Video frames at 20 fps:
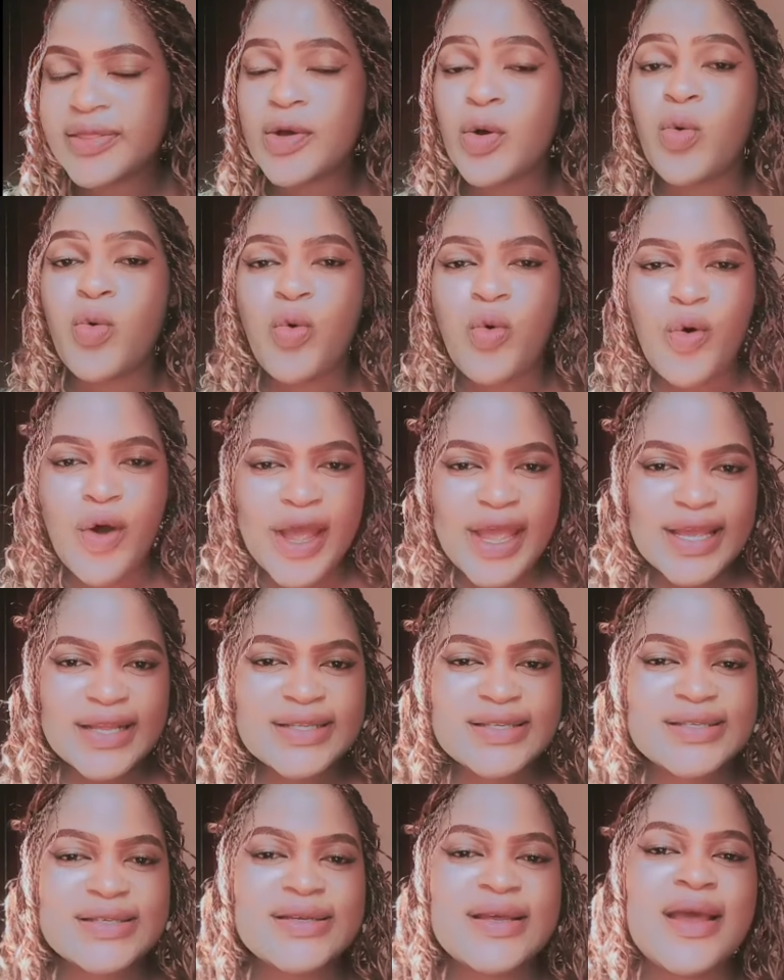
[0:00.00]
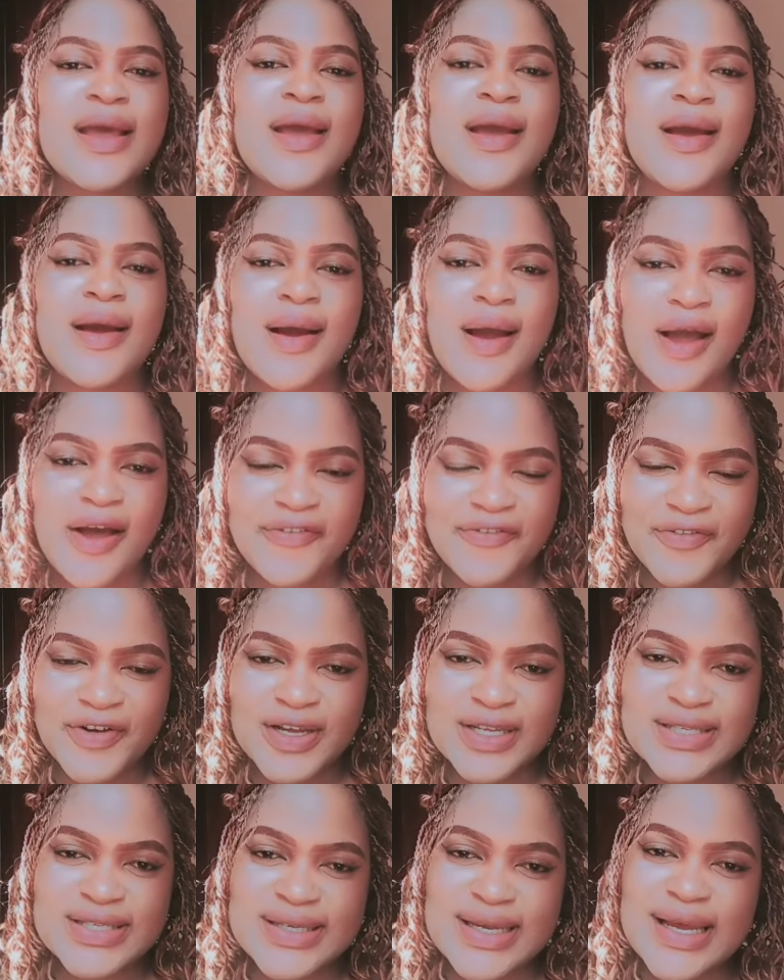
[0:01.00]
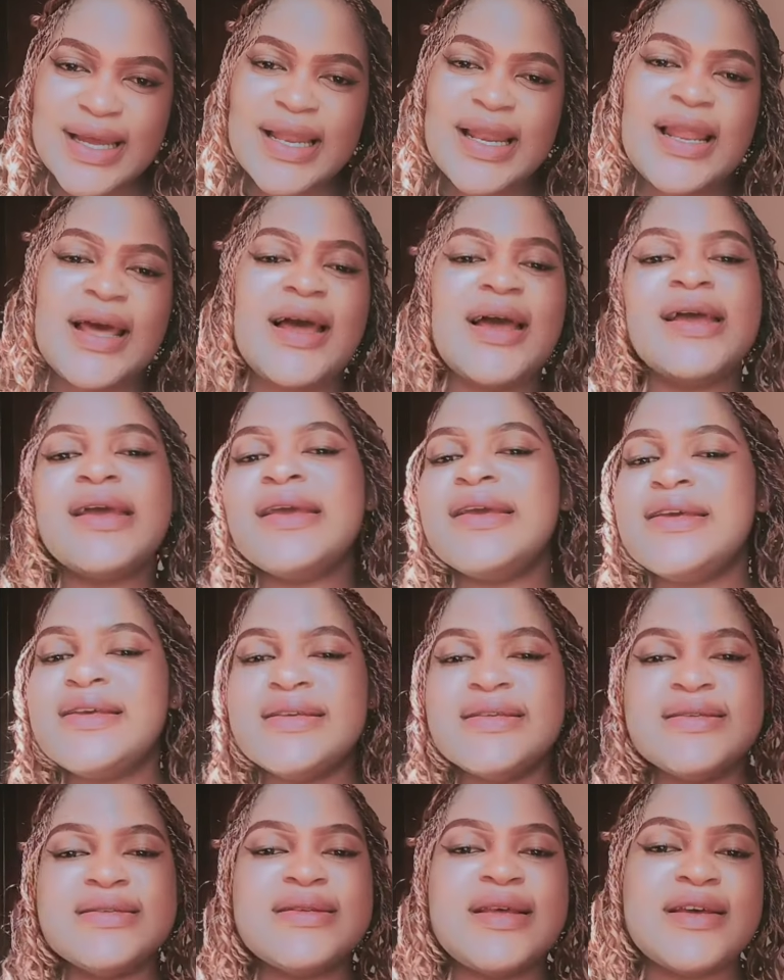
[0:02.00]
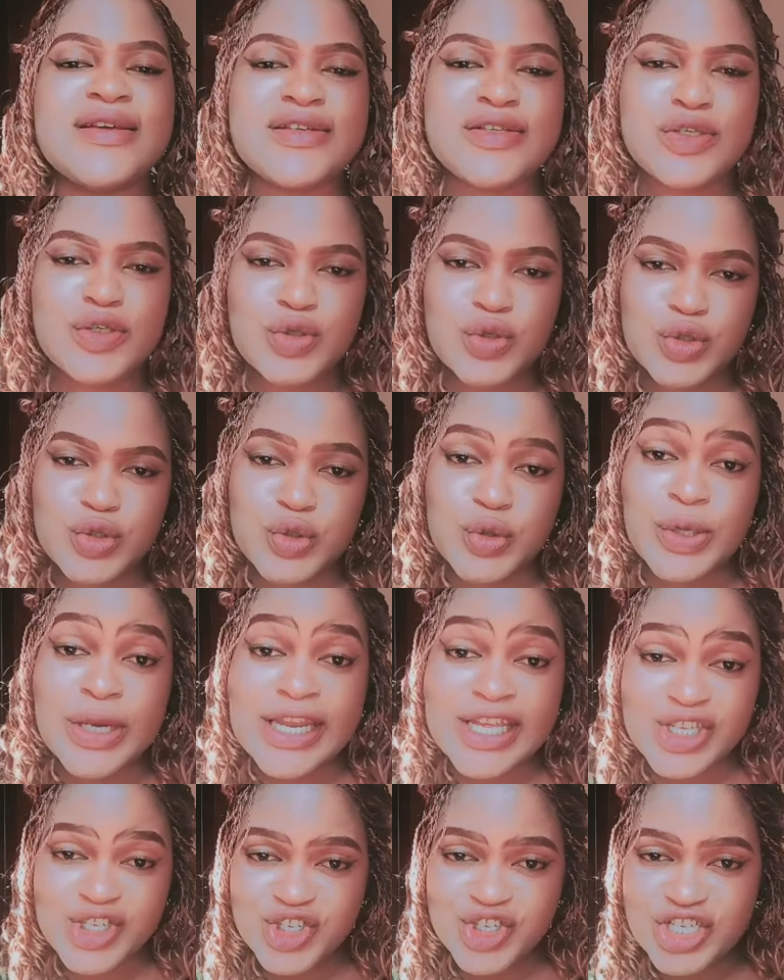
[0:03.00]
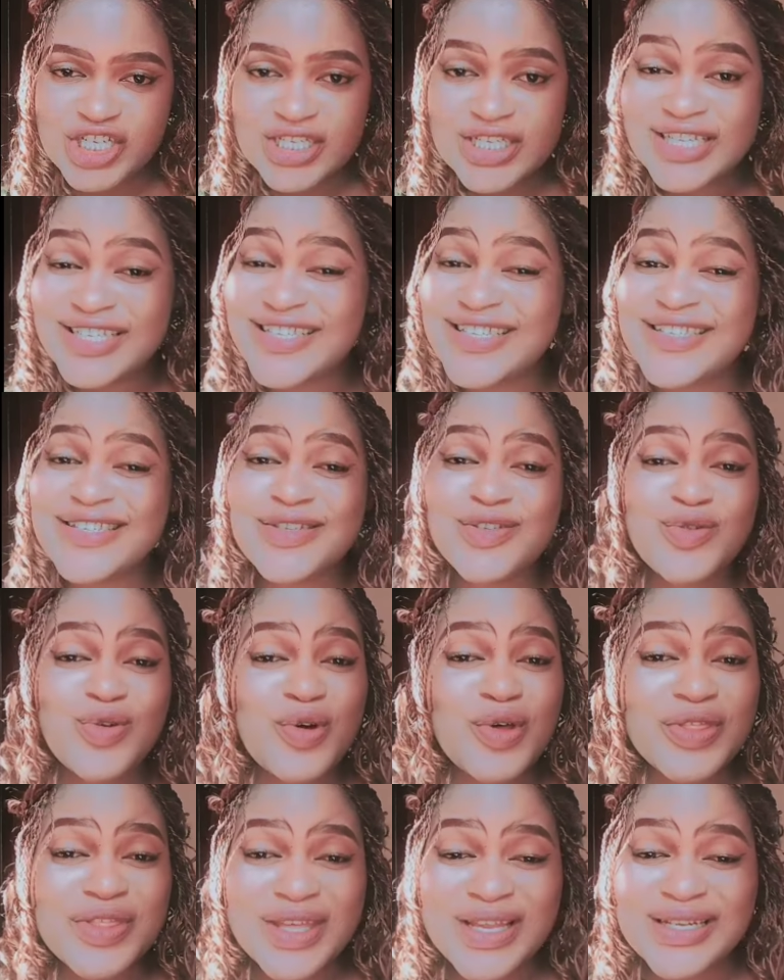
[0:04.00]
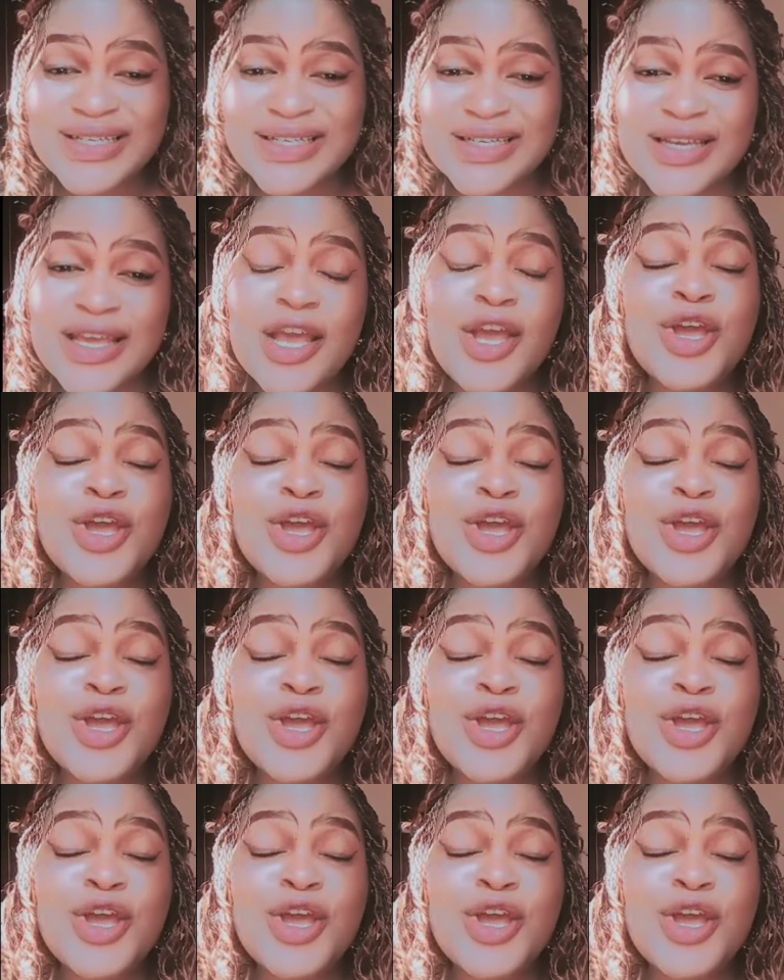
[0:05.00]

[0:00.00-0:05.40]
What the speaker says: The white half cast color is so legit. It is so authentic.